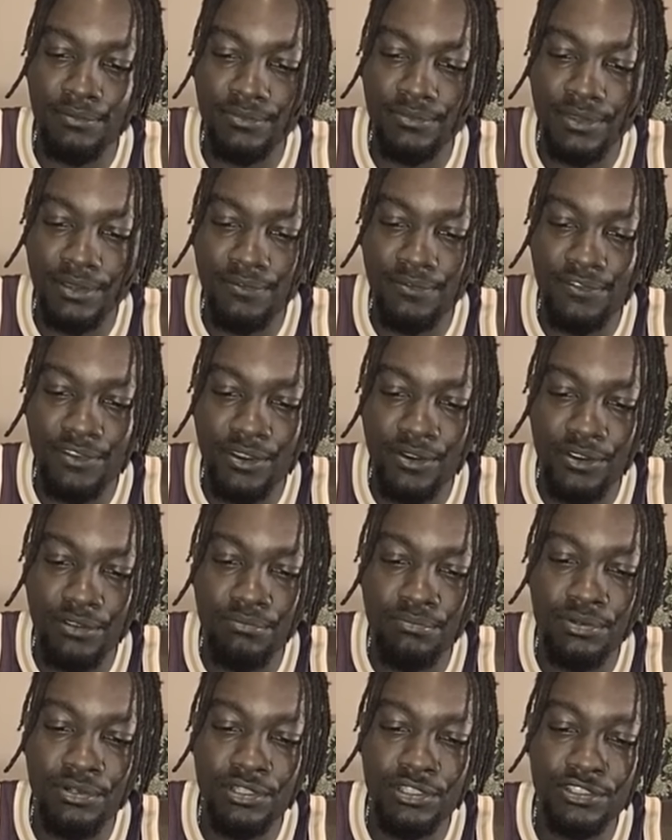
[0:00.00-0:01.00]
I'm, I'm
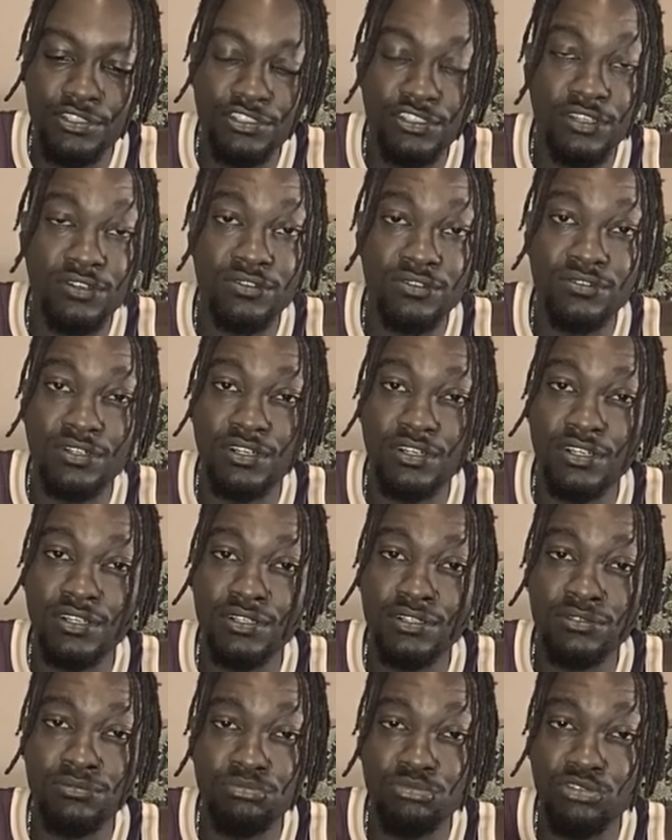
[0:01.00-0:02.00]
very bullish on
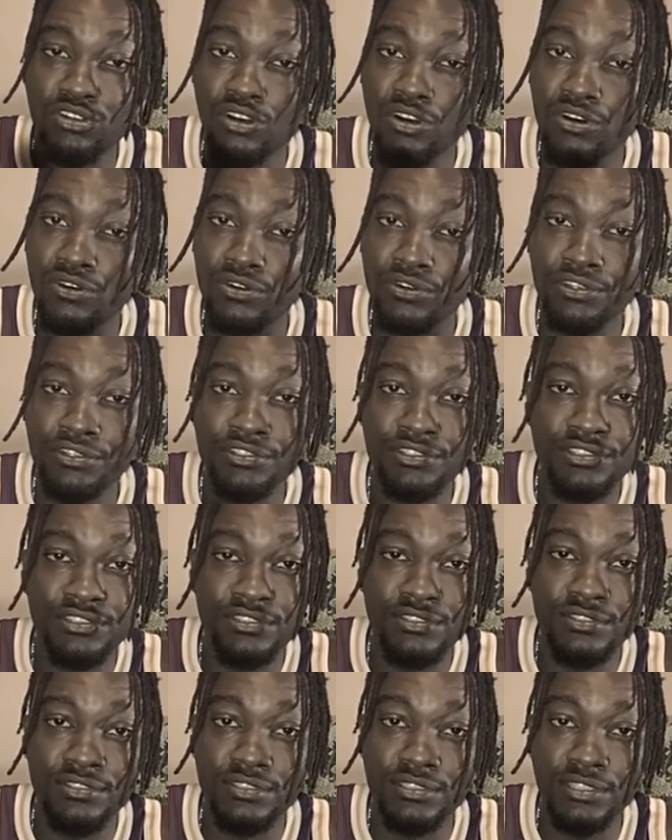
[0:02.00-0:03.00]
uh,
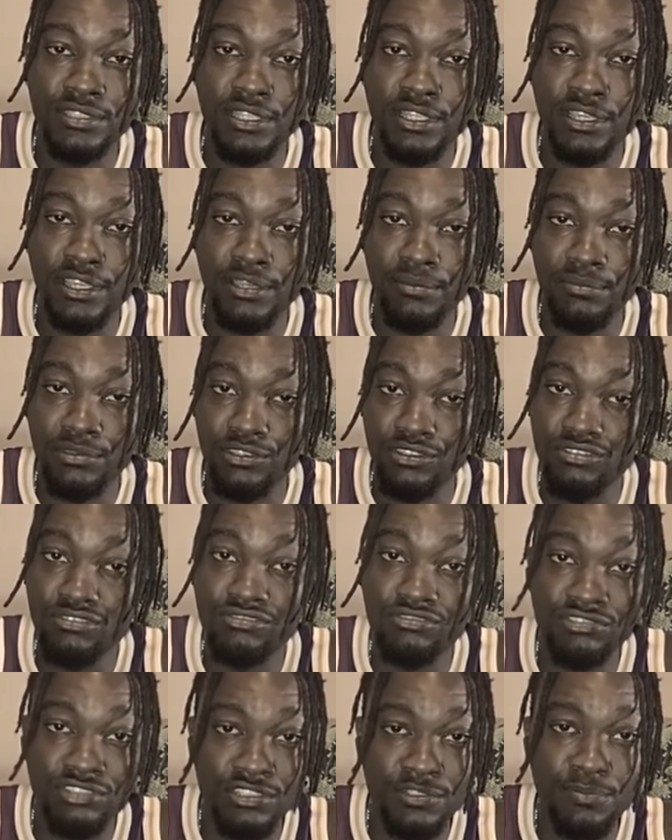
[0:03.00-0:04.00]
coins that can be
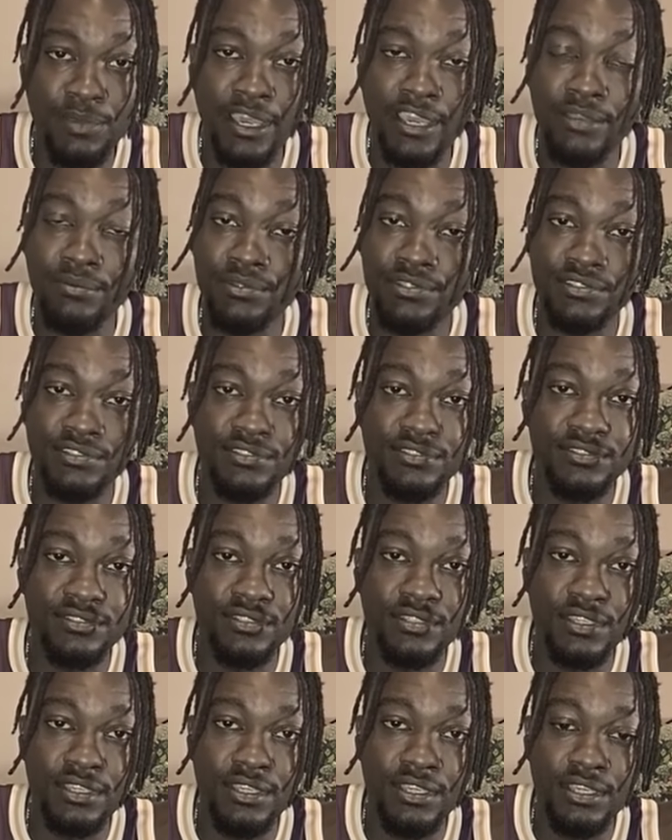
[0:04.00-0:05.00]
used as payments,
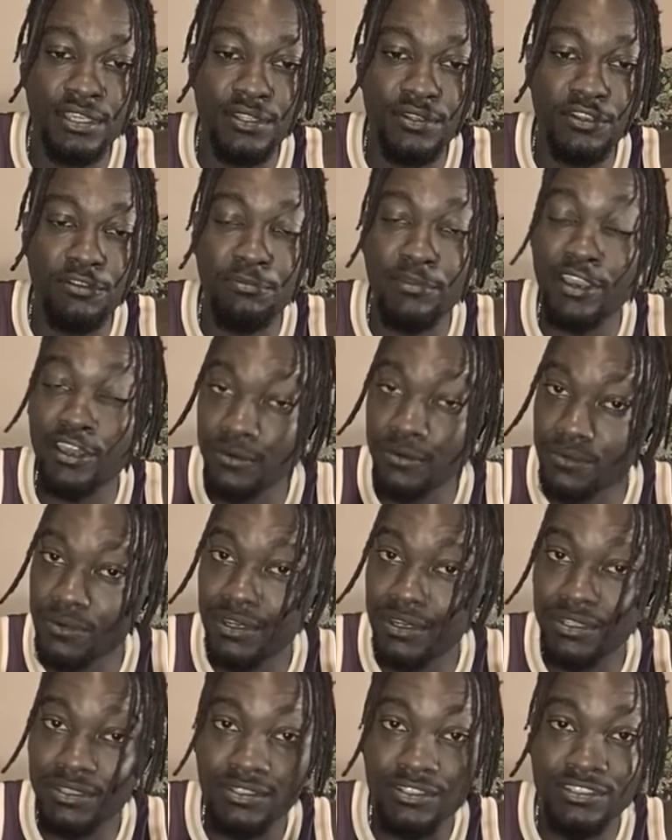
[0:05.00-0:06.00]
no matter
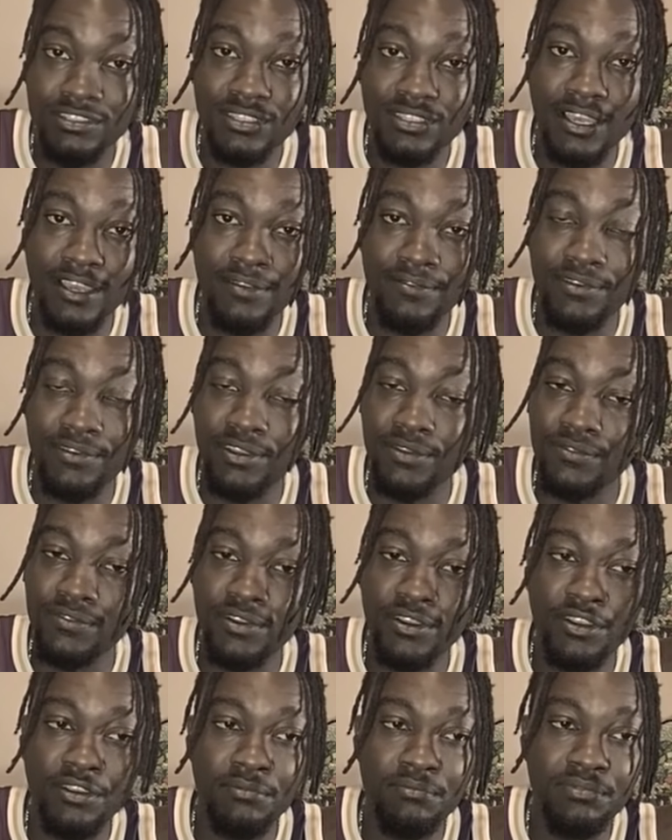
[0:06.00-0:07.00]
what it looks like. They're
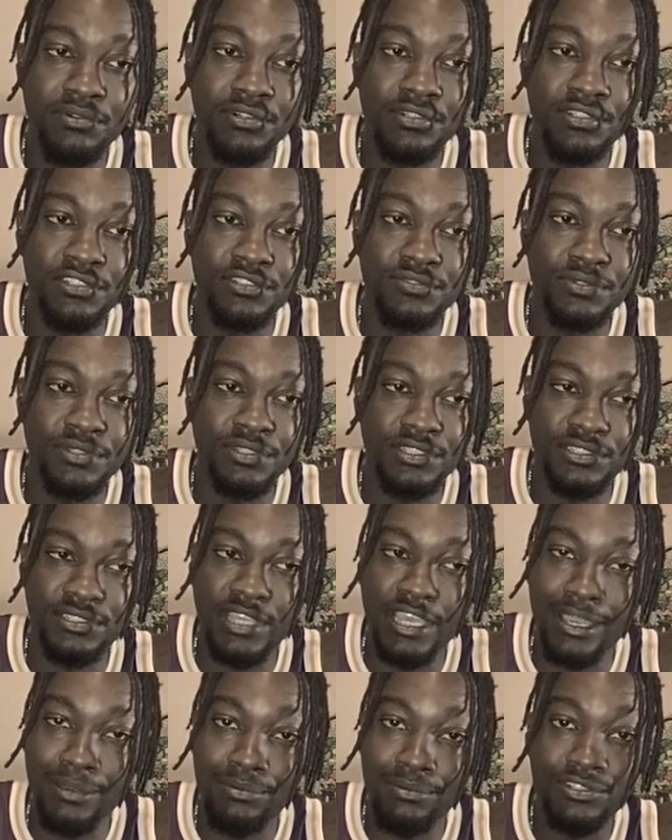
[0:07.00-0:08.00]
very bullish with
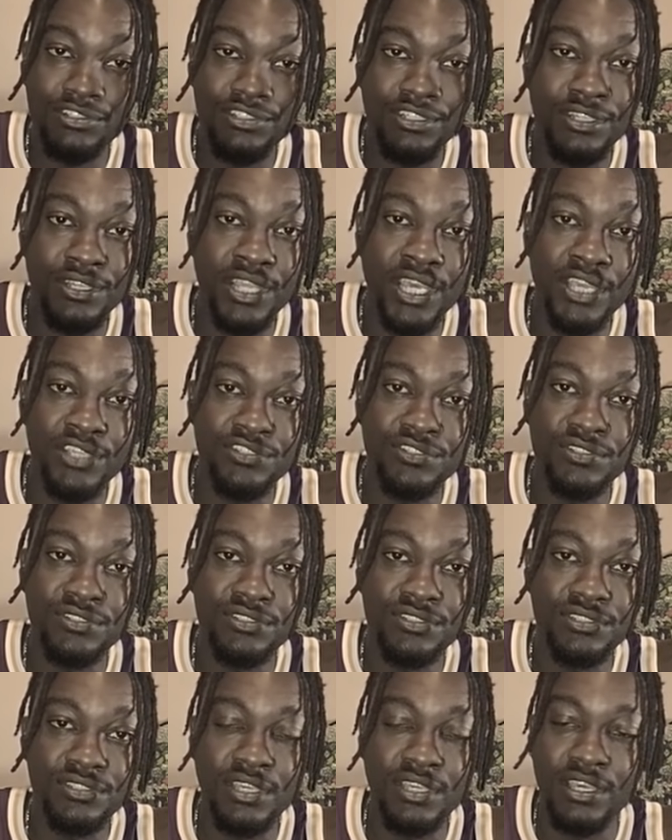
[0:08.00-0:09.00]
established
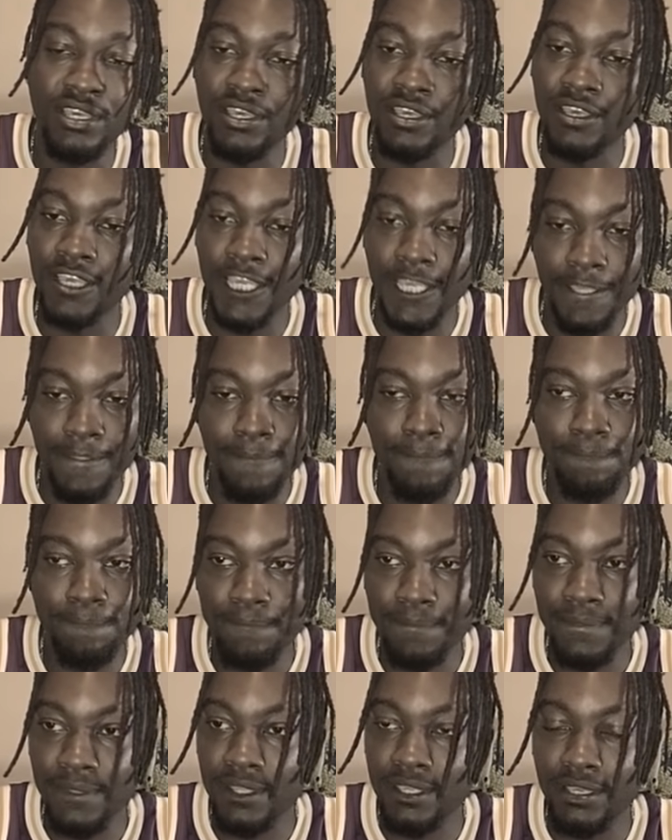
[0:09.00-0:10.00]
connections.
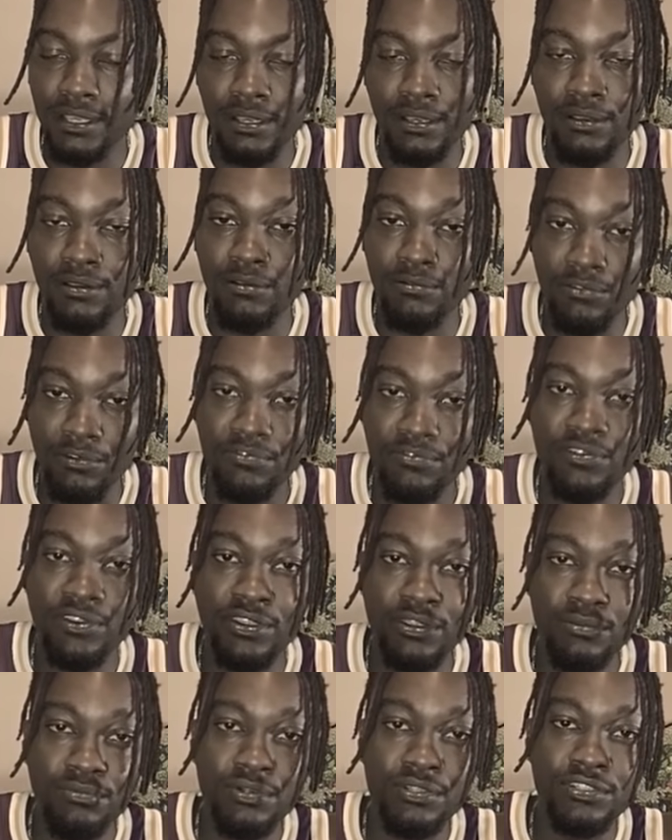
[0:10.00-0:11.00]
Um, I'm
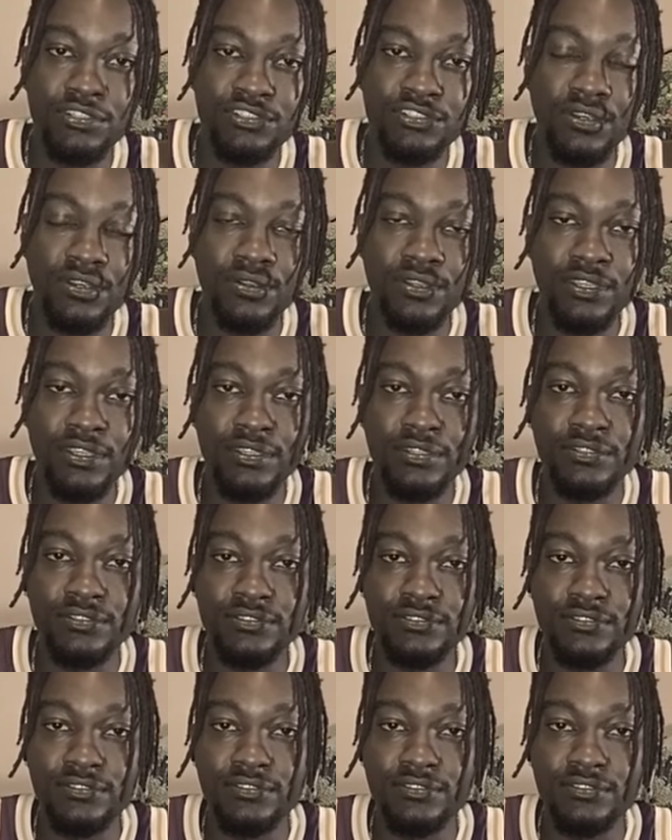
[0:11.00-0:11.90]
very bullish on that.